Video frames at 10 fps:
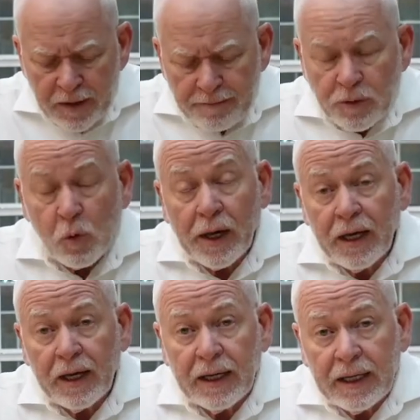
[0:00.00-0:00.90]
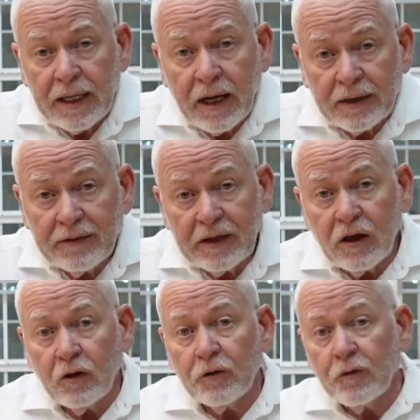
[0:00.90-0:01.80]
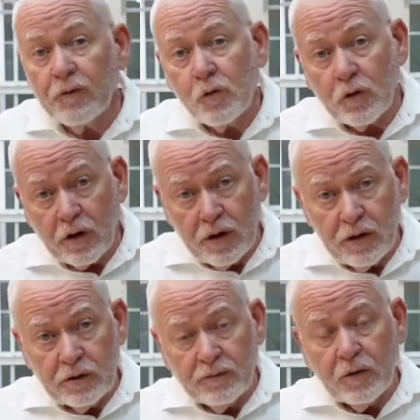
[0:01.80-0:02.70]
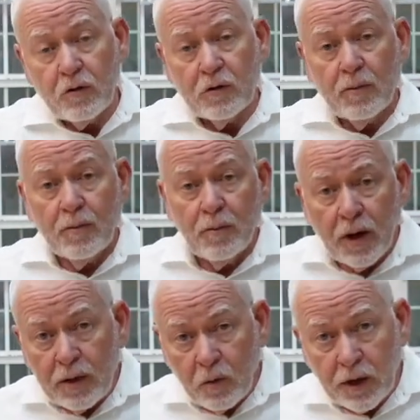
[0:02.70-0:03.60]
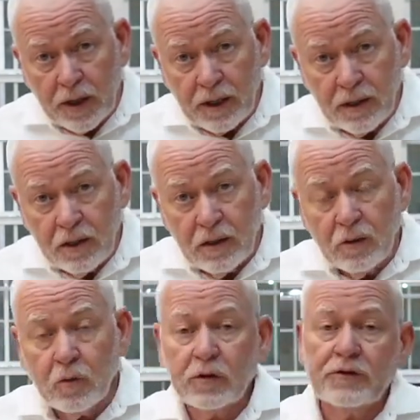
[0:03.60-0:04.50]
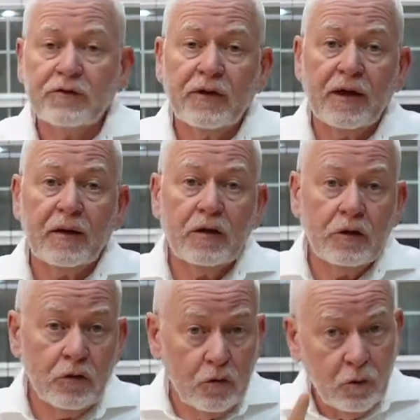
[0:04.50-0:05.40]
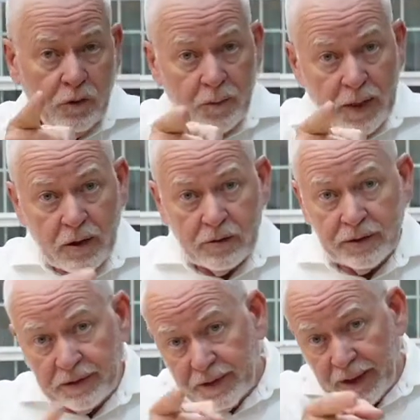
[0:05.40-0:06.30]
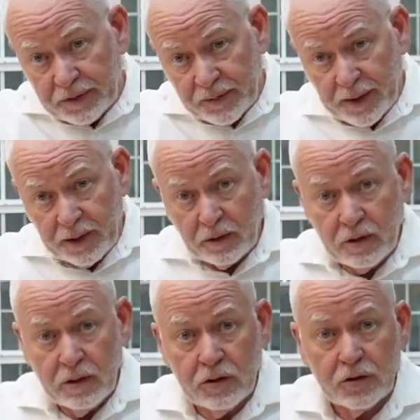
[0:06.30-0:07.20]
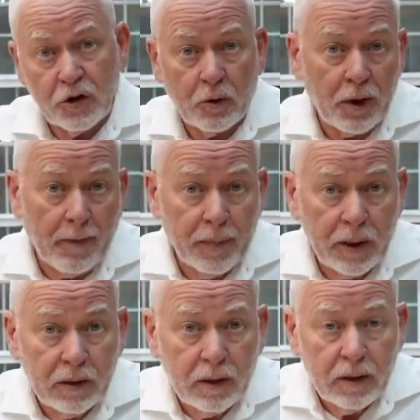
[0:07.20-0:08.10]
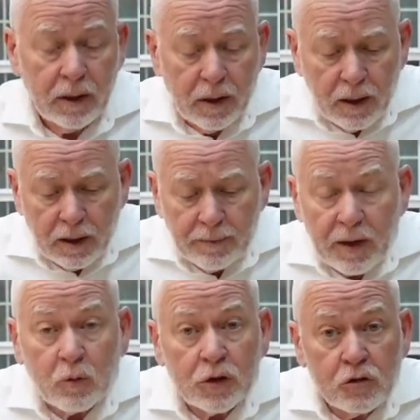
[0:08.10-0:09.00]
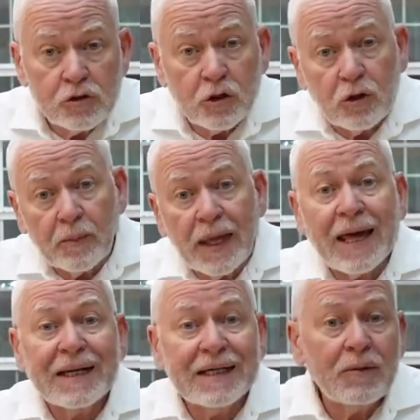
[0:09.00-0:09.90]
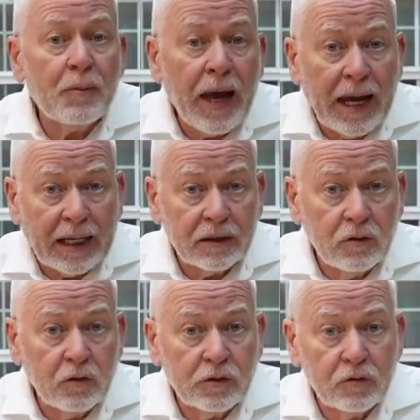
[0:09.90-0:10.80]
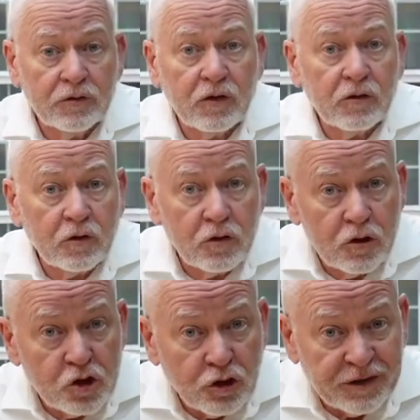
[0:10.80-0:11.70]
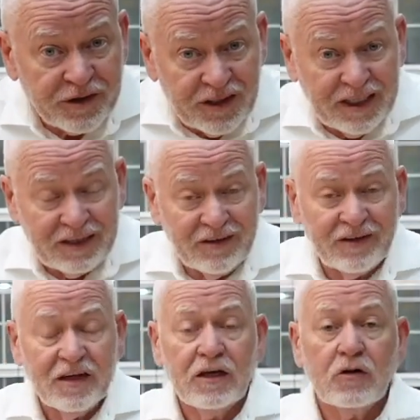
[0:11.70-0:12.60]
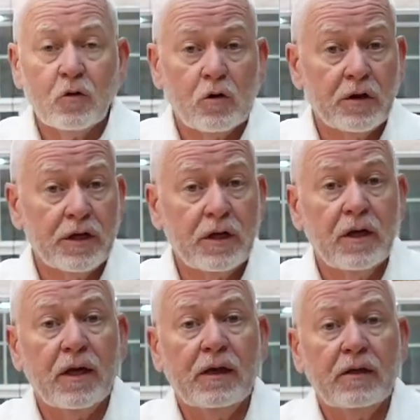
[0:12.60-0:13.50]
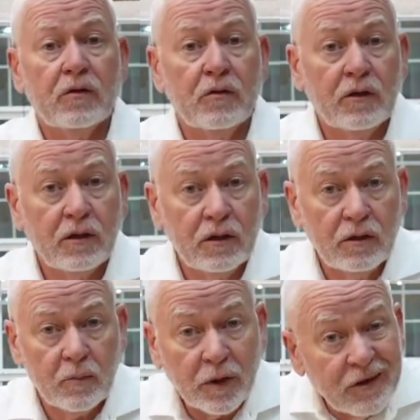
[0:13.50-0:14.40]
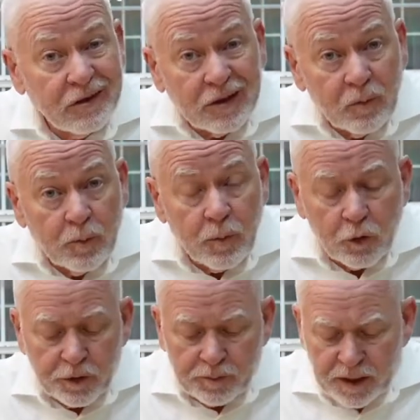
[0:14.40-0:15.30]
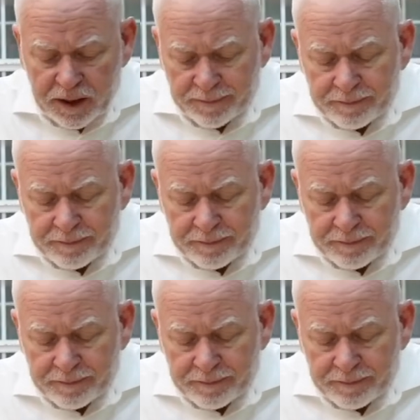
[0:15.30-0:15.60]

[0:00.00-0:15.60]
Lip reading: the way I got the other 4 to vote my way was that you, the parent, the taxpayer, showed up. And when you showed up, it had an impact on those other trustees during the monthly board meeting.